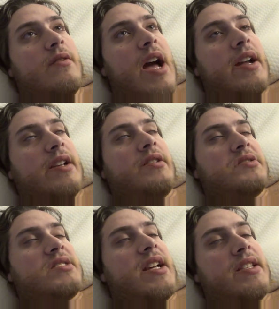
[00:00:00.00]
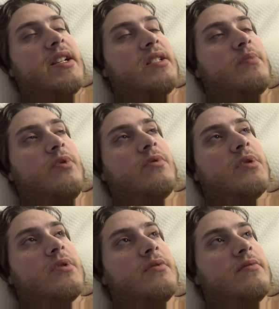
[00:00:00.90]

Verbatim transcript: I can understand that, I suppose.